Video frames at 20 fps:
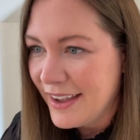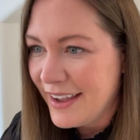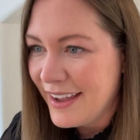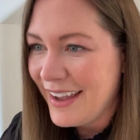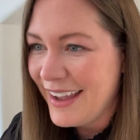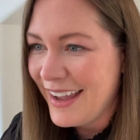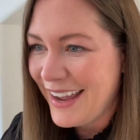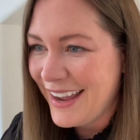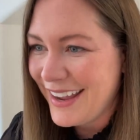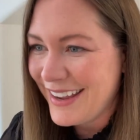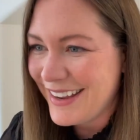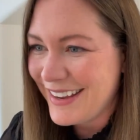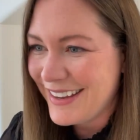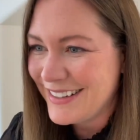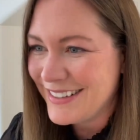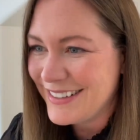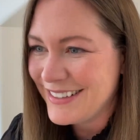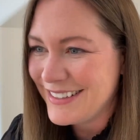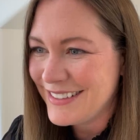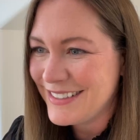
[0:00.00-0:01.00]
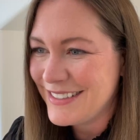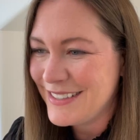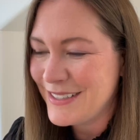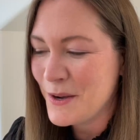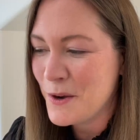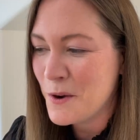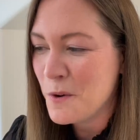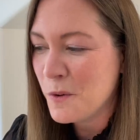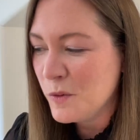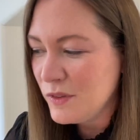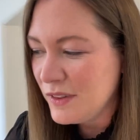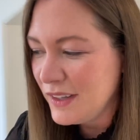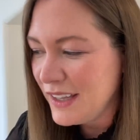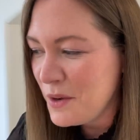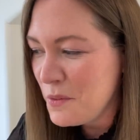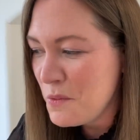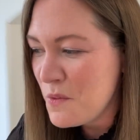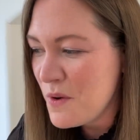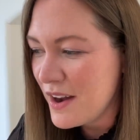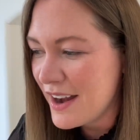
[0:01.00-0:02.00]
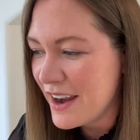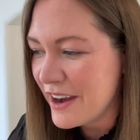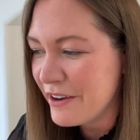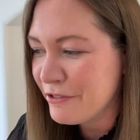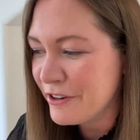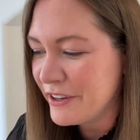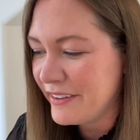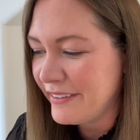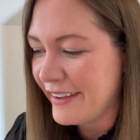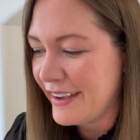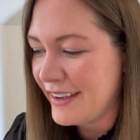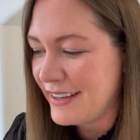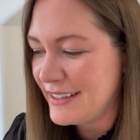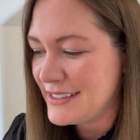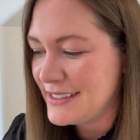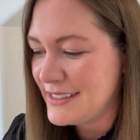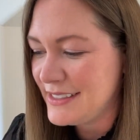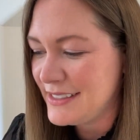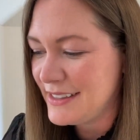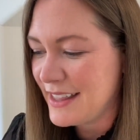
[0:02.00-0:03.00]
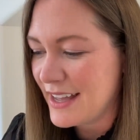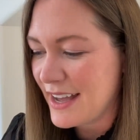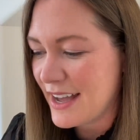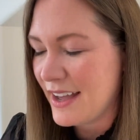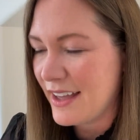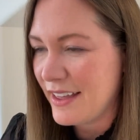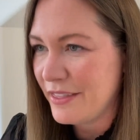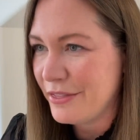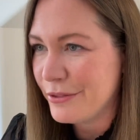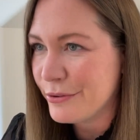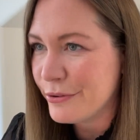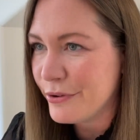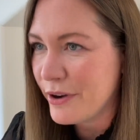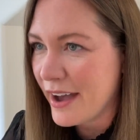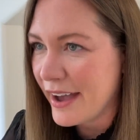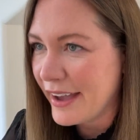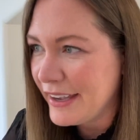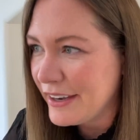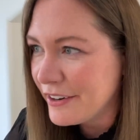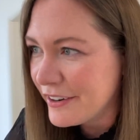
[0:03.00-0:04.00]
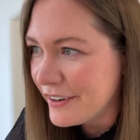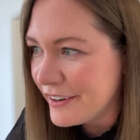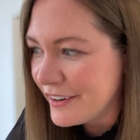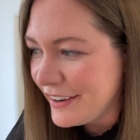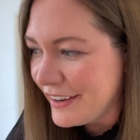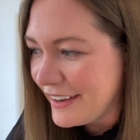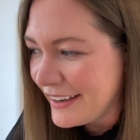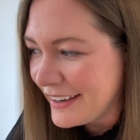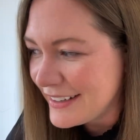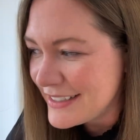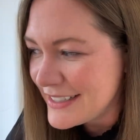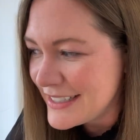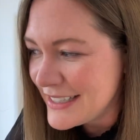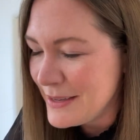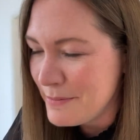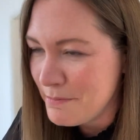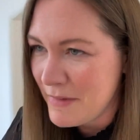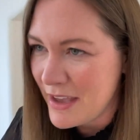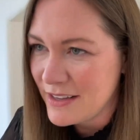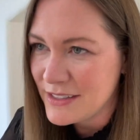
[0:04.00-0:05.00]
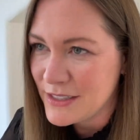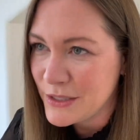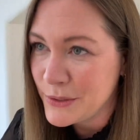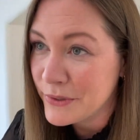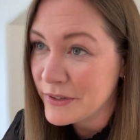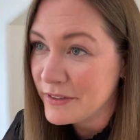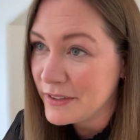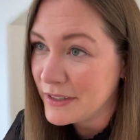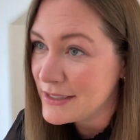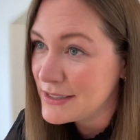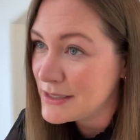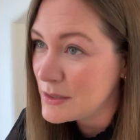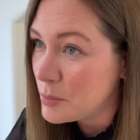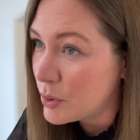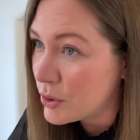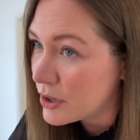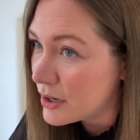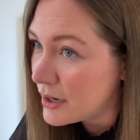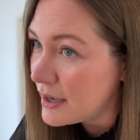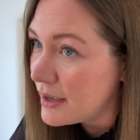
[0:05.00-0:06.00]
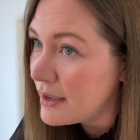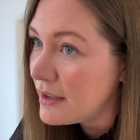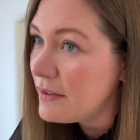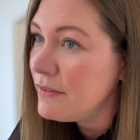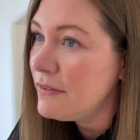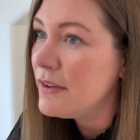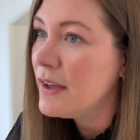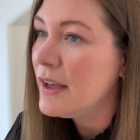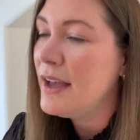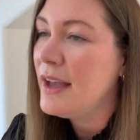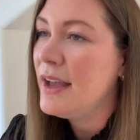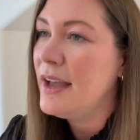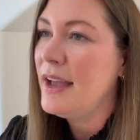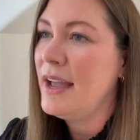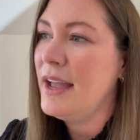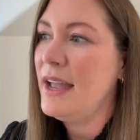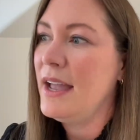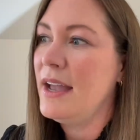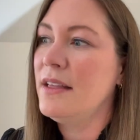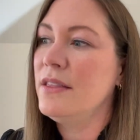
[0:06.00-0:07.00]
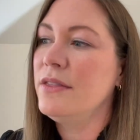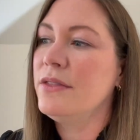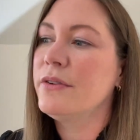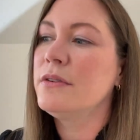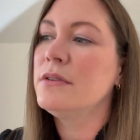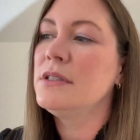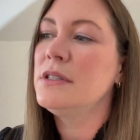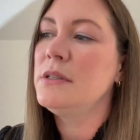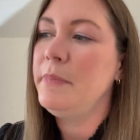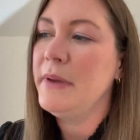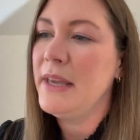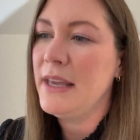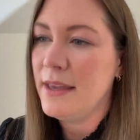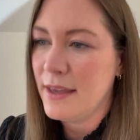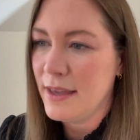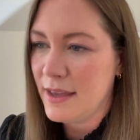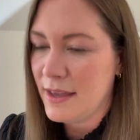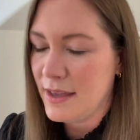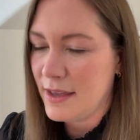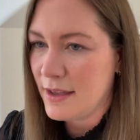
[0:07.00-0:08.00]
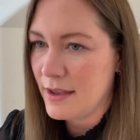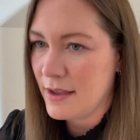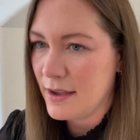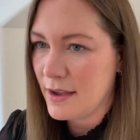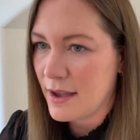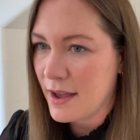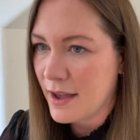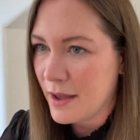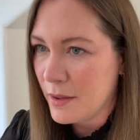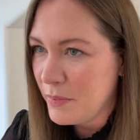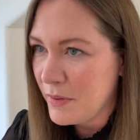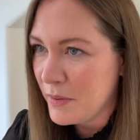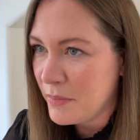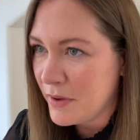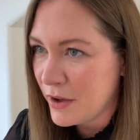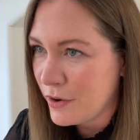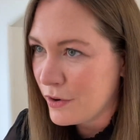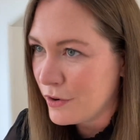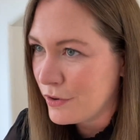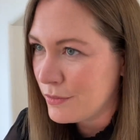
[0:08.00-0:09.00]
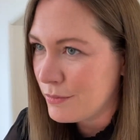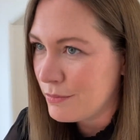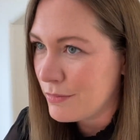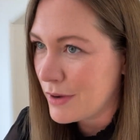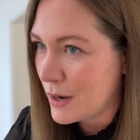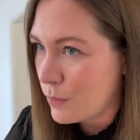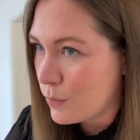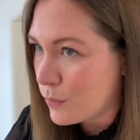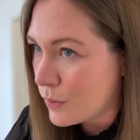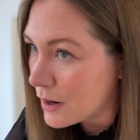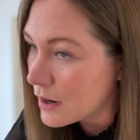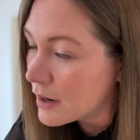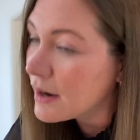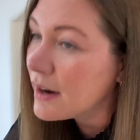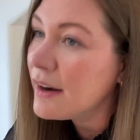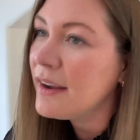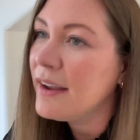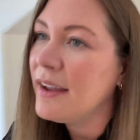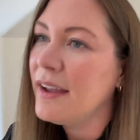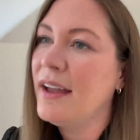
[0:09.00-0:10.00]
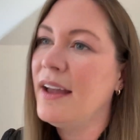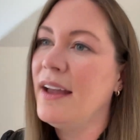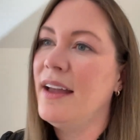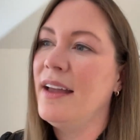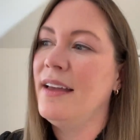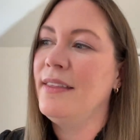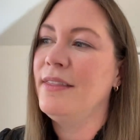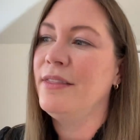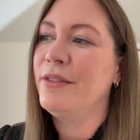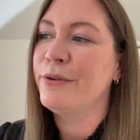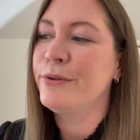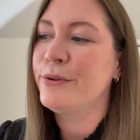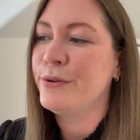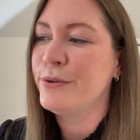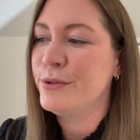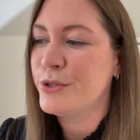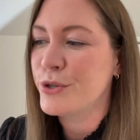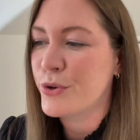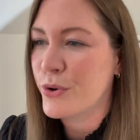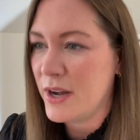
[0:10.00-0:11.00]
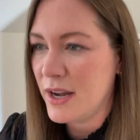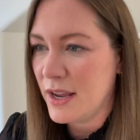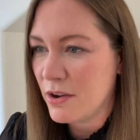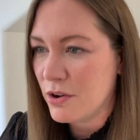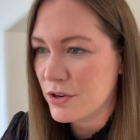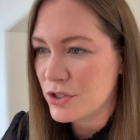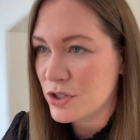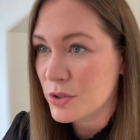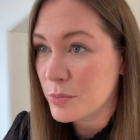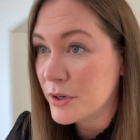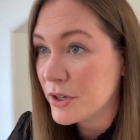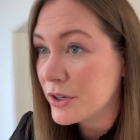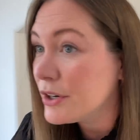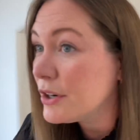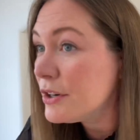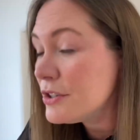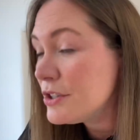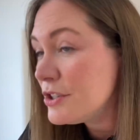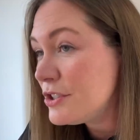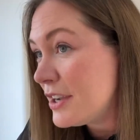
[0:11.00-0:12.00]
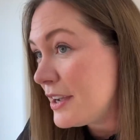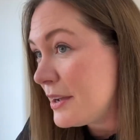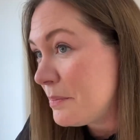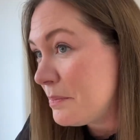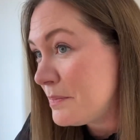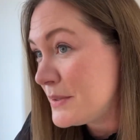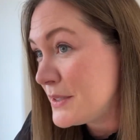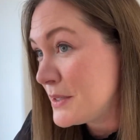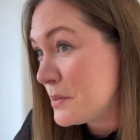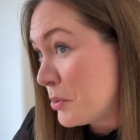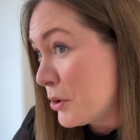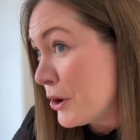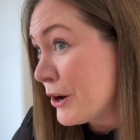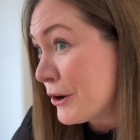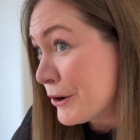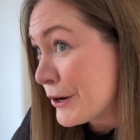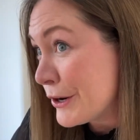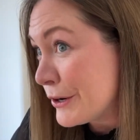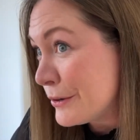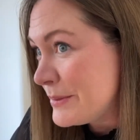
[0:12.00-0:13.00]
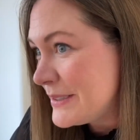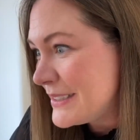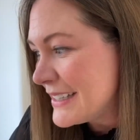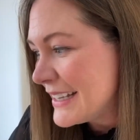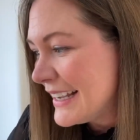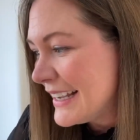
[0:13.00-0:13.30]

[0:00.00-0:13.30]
And only when I realized that through hiring teammates who were really supportive, and through speaking up about my work, and through joining entrepreneurship support groups,